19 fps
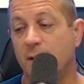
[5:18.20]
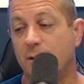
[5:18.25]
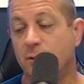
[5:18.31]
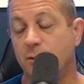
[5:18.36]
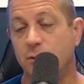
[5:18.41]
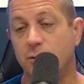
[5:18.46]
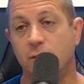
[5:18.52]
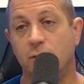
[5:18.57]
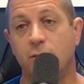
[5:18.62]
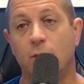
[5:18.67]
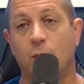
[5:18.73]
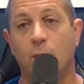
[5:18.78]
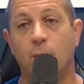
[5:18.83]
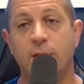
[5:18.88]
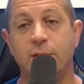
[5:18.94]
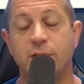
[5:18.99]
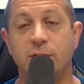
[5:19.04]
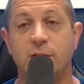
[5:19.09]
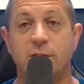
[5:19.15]

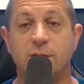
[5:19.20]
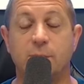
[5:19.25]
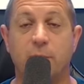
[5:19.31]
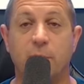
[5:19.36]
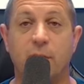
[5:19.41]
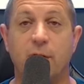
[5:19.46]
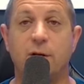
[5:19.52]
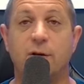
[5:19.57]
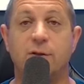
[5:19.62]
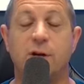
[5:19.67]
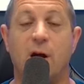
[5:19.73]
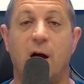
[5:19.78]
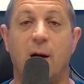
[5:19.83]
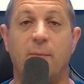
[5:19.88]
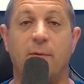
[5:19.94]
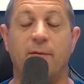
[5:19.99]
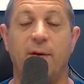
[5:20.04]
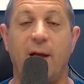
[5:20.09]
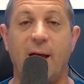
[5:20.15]
Norwegian does a pretty good
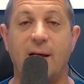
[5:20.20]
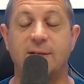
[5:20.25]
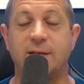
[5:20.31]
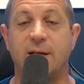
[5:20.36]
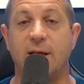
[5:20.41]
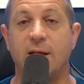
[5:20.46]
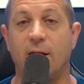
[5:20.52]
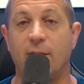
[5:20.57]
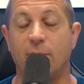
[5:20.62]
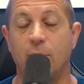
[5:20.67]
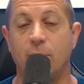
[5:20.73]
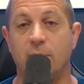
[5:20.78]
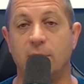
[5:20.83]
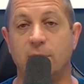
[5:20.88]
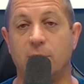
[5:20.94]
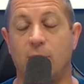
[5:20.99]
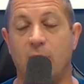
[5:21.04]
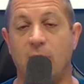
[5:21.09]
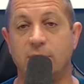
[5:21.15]
job of asking
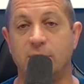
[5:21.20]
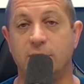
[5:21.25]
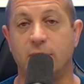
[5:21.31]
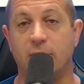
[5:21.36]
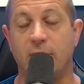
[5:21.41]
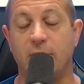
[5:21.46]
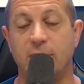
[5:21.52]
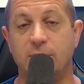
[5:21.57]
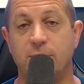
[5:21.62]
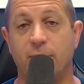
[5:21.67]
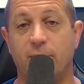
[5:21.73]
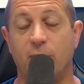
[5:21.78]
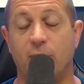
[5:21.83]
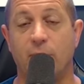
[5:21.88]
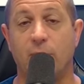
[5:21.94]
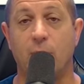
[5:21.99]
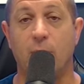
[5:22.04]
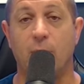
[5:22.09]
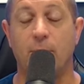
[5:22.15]
everyone to wash their hands before
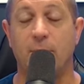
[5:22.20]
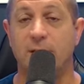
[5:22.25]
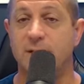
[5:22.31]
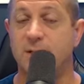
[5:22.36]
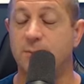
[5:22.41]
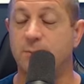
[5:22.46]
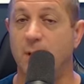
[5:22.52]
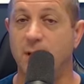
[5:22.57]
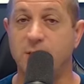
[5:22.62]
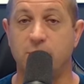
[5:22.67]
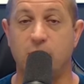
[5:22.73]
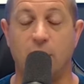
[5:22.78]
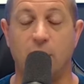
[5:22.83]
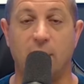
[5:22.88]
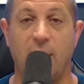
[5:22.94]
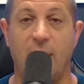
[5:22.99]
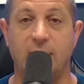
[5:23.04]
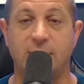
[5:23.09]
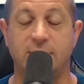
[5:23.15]
they go in, but it's much more
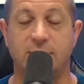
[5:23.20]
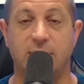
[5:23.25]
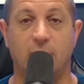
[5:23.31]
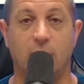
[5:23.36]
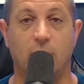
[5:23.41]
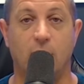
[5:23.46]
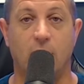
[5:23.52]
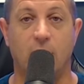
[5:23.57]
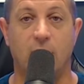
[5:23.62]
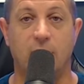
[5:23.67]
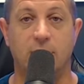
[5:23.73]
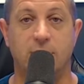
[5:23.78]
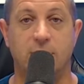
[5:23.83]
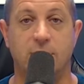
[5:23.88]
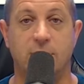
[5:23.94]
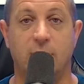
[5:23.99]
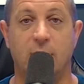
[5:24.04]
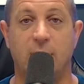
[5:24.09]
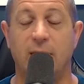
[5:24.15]
lax than it
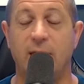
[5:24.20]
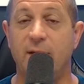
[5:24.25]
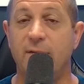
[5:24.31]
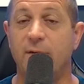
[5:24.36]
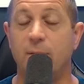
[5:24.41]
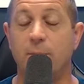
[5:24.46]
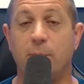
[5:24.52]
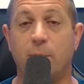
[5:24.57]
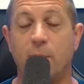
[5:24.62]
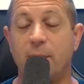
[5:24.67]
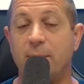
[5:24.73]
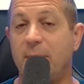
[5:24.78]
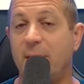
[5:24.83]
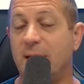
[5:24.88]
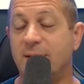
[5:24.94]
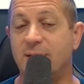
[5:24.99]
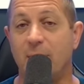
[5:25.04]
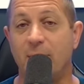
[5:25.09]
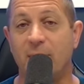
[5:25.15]
was even
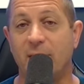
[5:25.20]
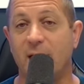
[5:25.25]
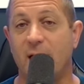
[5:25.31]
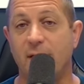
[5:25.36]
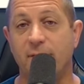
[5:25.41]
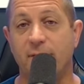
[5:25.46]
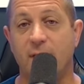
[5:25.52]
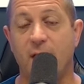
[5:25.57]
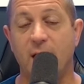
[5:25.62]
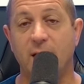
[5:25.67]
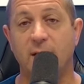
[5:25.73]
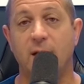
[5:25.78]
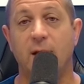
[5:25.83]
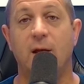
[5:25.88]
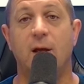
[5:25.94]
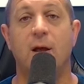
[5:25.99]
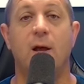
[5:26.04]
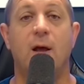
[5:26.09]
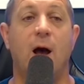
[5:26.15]
pre-pandemic. I find
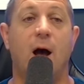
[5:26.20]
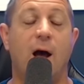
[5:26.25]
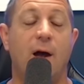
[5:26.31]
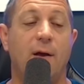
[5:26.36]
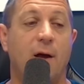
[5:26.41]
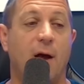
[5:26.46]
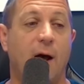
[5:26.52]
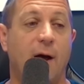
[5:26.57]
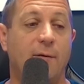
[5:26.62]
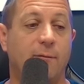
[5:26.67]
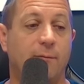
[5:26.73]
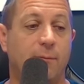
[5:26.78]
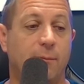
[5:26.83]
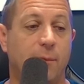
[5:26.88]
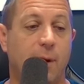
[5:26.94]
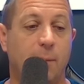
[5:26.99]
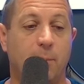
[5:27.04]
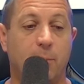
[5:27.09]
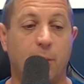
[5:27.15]
I, I
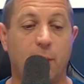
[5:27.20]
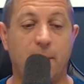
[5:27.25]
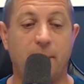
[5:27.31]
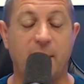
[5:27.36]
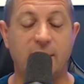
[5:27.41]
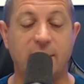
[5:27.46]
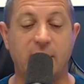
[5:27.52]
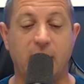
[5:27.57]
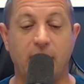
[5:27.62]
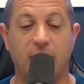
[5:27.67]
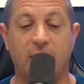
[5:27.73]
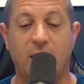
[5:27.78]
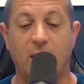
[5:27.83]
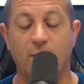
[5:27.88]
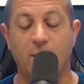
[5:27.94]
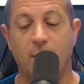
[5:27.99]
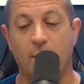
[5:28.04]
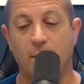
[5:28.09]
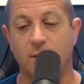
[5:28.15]
in pre-pandemic, I
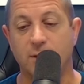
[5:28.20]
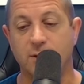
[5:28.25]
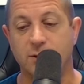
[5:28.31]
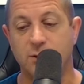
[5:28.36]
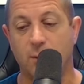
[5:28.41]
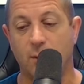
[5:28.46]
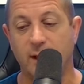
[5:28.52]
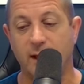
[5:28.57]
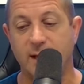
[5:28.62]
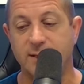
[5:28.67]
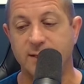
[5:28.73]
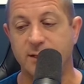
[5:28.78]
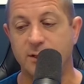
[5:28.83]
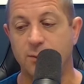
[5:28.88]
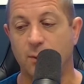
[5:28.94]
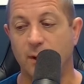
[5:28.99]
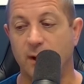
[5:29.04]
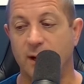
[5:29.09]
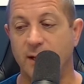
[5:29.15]
remember in 2018,
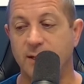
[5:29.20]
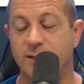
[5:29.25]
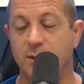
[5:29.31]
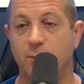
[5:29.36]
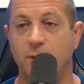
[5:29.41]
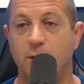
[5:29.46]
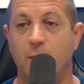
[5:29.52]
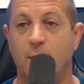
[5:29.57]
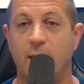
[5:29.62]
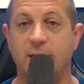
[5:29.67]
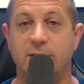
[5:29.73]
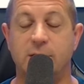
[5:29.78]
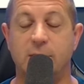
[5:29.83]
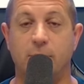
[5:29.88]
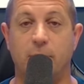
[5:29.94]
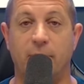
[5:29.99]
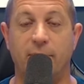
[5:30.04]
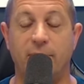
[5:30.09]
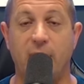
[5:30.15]
2019, when you went into
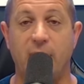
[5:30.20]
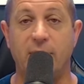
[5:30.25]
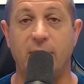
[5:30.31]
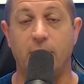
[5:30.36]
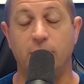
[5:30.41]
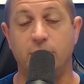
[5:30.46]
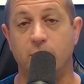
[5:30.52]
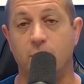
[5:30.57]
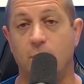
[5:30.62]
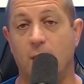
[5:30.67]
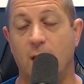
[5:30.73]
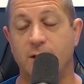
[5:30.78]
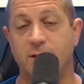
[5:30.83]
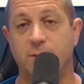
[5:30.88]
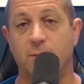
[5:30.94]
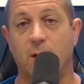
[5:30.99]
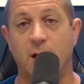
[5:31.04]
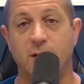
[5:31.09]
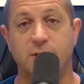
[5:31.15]
the buffet, they would do
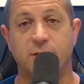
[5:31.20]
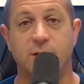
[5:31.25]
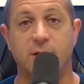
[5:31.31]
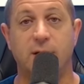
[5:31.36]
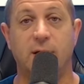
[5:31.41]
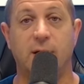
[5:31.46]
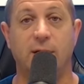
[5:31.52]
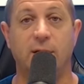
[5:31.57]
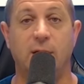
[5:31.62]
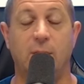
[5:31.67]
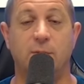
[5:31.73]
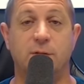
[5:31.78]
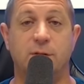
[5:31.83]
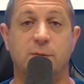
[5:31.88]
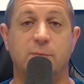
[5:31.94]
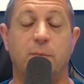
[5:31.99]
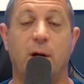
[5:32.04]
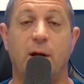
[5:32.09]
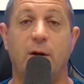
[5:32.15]
washi-washi and they would
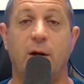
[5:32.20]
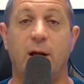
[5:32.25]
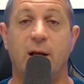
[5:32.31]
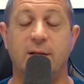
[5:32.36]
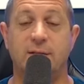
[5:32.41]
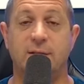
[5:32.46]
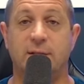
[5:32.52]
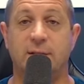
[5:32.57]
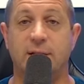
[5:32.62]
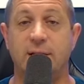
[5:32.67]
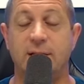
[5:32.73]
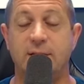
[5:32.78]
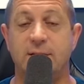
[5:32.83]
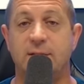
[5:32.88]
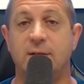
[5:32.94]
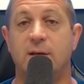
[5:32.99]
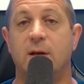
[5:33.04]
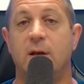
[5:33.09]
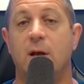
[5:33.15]
spray your hands at
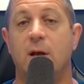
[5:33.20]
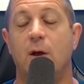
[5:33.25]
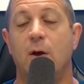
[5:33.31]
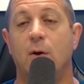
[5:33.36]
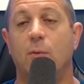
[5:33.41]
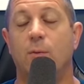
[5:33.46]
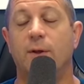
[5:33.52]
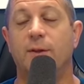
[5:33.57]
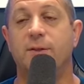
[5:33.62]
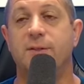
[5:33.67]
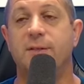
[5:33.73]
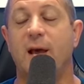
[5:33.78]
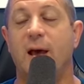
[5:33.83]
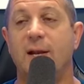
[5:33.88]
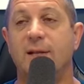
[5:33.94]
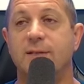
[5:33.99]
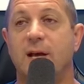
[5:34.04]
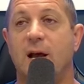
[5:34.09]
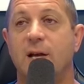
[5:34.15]
least with
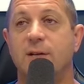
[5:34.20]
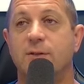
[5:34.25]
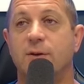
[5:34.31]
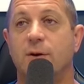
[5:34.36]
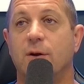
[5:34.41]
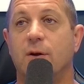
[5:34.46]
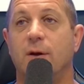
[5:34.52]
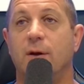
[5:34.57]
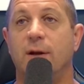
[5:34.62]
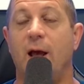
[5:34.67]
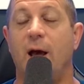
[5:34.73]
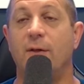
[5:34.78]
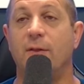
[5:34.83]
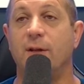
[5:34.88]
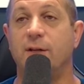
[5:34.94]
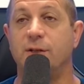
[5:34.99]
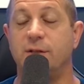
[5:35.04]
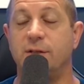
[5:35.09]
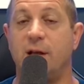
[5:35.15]
sanitizer. Now
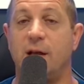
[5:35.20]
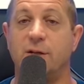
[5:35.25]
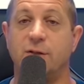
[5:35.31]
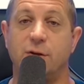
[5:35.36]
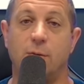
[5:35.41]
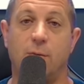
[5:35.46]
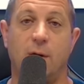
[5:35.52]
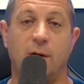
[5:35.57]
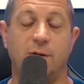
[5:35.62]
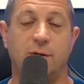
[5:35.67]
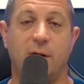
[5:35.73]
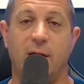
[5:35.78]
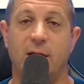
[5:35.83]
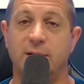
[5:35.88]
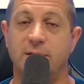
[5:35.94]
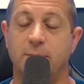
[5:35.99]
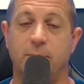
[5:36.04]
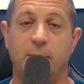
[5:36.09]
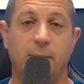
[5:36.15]
they just ask you to wash your
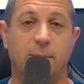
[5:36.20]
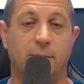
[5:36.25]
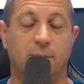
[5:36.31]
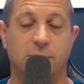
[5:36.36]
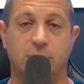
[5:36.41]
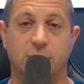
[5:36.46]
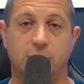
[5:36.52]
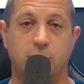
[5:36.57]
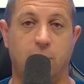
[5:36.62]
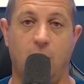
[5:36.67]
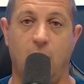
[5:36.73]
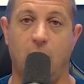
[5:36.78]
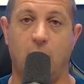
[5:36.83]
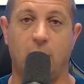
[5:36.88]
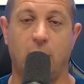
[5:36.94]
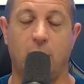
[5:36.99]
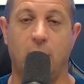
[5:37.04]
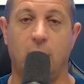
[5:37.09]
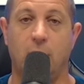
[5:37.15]
hands and people just
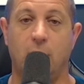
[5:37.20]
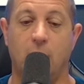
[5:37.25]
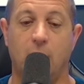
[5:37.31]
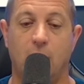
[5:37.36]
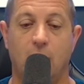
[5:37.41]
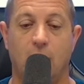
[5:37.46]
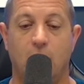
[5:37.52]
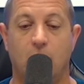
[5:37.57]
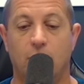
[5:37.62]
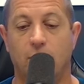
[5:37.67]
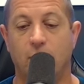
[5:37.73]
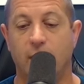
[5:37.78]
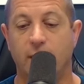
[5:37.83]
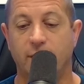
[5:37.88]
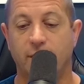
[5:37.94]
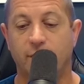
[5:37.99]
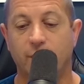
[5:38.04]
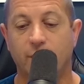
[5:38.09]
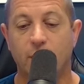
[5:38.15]
walk
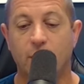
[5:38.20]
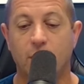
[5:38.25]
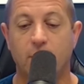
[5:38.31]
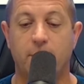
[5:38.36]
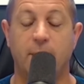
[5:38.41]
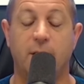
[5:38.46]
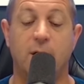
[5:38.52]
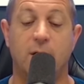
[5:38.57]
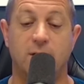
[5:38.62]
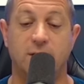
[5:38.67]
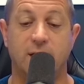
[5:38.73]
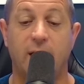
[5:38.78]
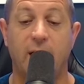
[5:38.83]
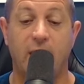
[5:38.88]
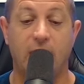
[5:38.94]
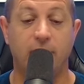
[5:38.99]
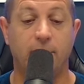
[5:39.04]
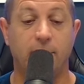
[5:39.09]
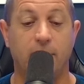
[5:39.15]
right through because
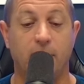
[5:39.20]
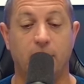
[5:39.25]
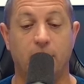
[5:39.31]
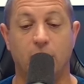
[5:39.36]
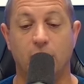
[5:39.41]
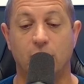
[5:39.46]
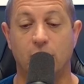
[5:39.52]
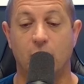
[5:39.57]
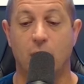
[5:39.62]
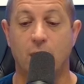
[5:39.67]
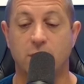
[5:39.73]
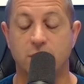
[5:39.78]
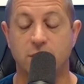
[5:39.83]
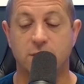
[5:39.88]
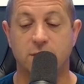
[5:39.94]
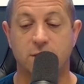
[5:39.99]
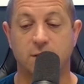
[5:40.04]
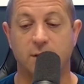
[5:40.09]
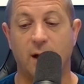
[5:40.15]
again, people are
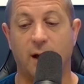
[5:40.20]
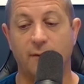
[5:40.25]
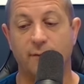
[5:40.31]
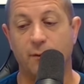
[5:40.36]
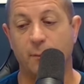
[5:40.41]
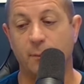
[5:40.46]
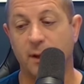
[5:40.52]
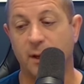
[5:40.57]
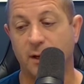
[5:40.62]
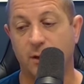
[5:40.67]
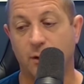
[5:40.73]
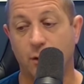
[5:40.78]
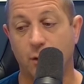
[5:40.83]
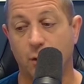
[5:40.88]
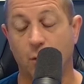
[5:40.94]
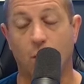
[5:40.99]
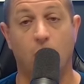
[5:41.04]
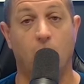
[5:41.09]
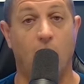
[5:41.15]
gross. God forbid
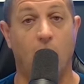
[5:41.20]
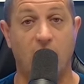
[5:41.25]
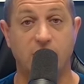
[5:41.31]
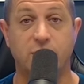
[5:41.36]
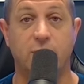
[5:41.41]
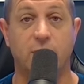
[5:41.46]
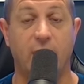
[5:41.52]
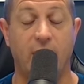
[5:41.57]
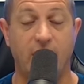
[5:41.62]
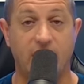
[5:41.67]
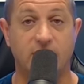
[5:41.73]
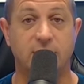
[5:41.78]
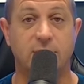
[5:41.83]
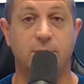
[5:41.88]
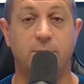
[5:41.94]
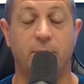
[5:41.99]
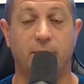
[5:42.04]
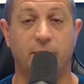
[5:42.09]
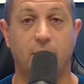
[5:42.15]
you wash your
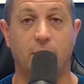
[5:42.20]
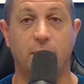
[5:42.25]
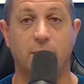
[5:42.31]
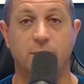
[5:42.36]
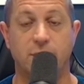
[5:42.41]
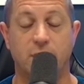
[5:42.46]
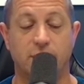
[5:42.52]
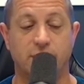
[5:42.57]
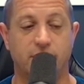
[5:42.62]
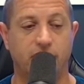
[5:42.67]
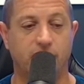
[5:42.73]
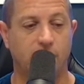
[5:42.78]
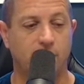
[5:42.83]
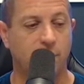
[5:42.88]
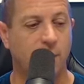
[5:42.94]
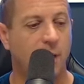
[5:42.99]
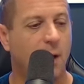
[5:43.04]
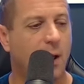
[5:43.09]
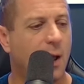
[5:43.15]
hands before you touch
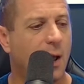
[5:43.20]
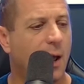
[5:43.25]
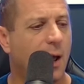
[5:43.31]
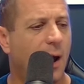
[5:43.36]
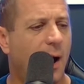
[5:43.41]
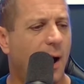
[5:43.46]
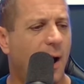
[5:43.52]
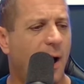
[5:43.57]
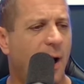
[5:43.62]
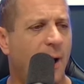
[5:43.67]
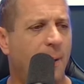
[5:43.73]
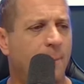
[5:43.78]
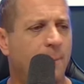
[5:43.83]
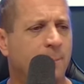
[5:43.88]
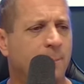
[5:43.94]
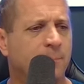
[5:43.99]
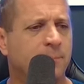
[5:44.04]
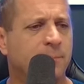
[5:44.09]
food. Um,